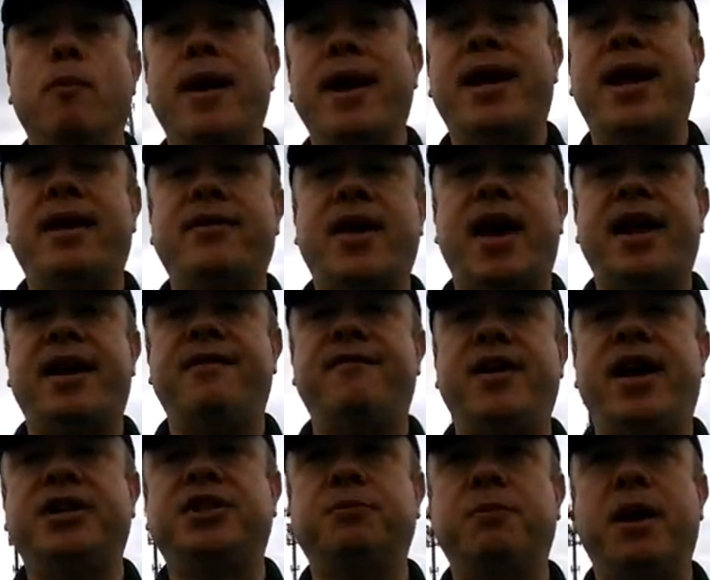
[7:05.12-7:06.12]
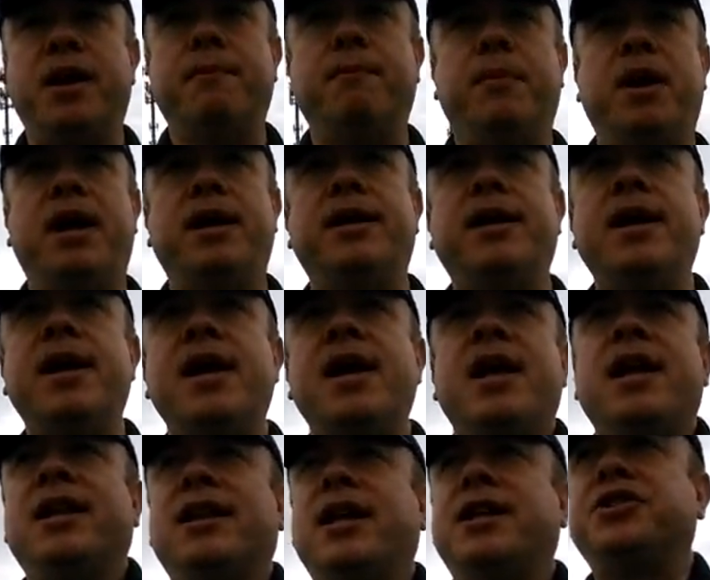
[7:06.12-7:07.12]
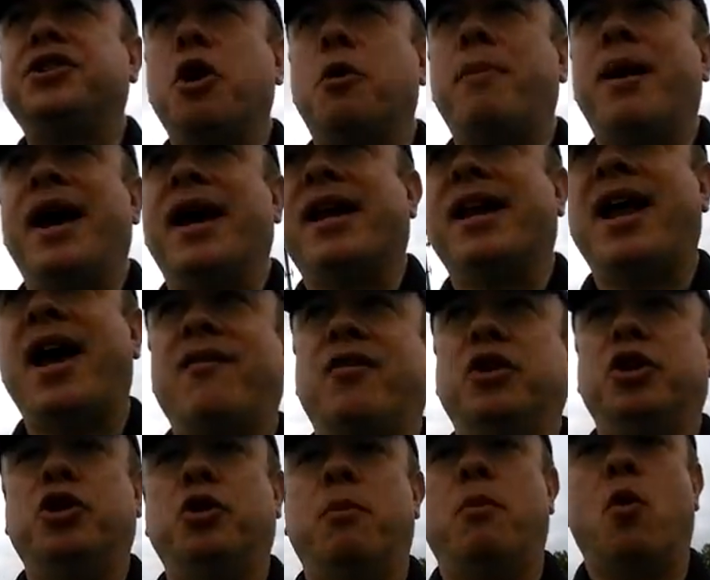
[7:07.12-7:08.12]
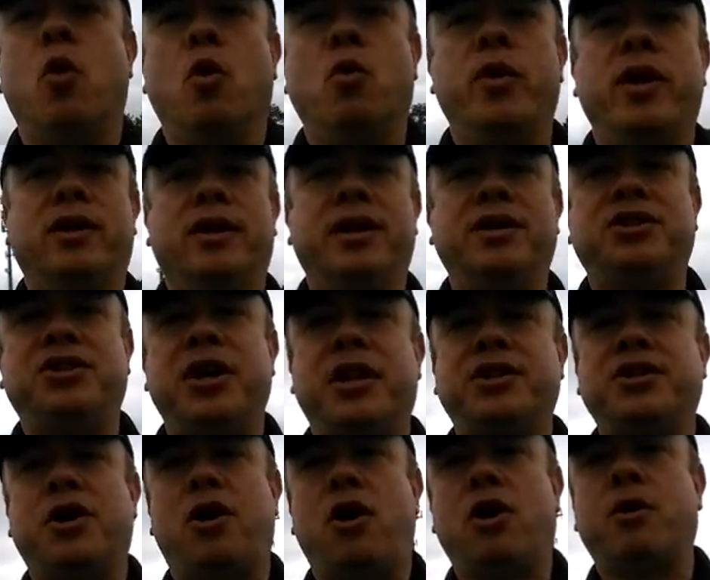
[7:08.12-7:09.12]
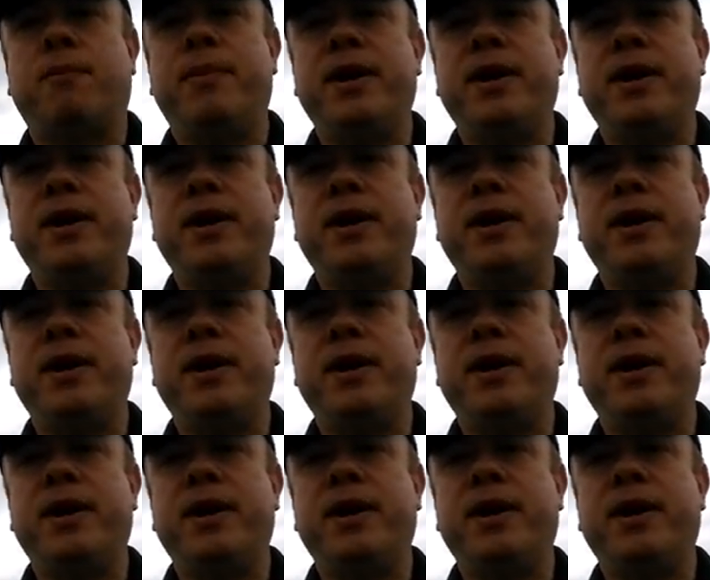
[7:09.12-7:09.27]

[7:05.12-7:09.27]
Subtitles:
making that investment. But let's go back and have a little more realistic talk,